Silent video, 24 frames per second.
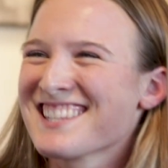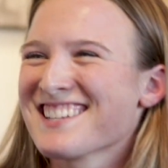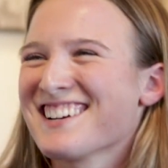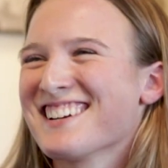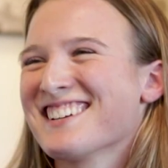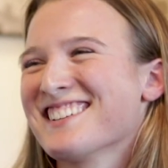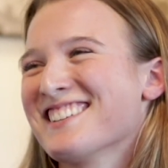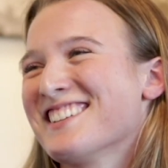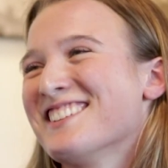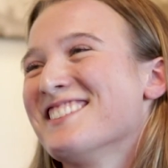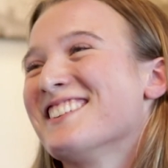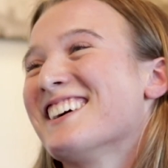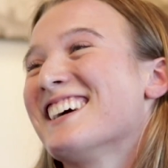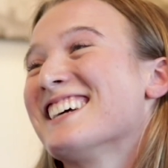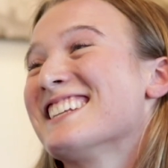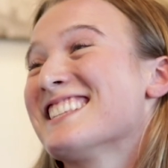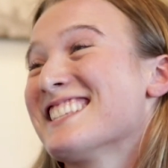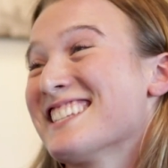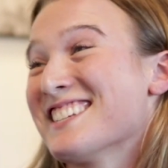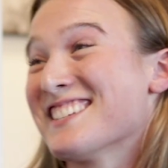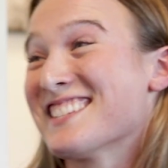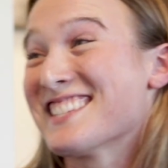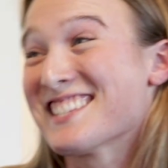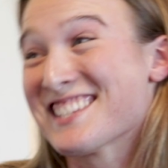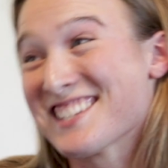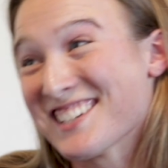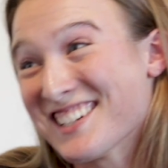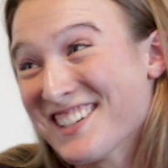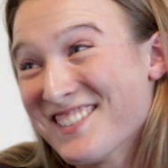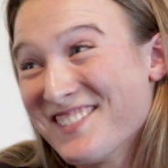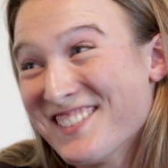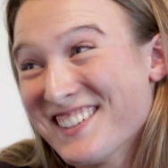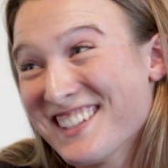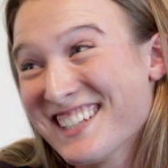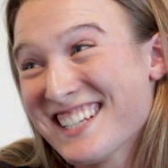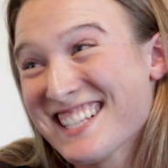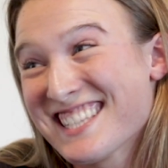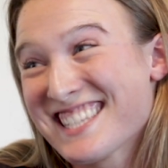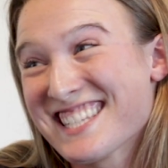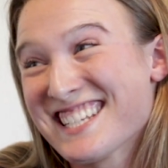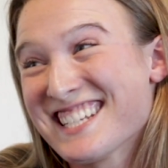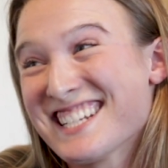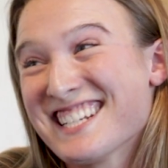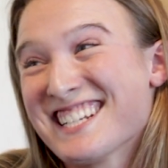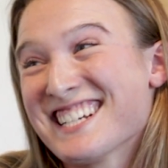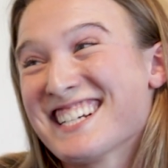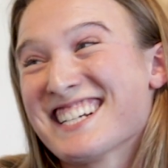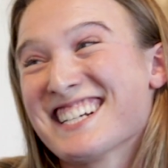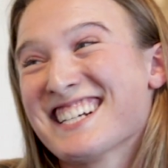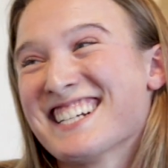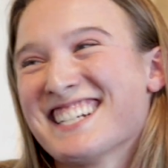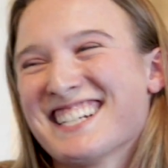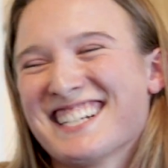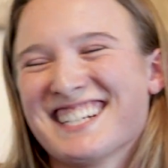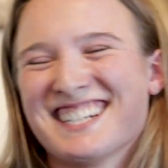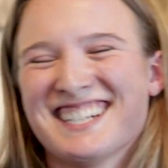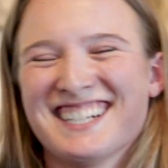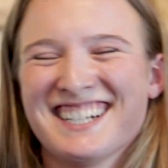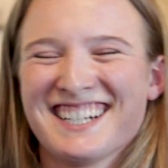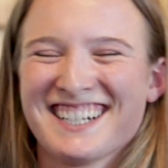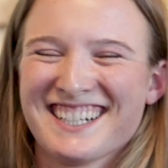So you guys, you still have a listener.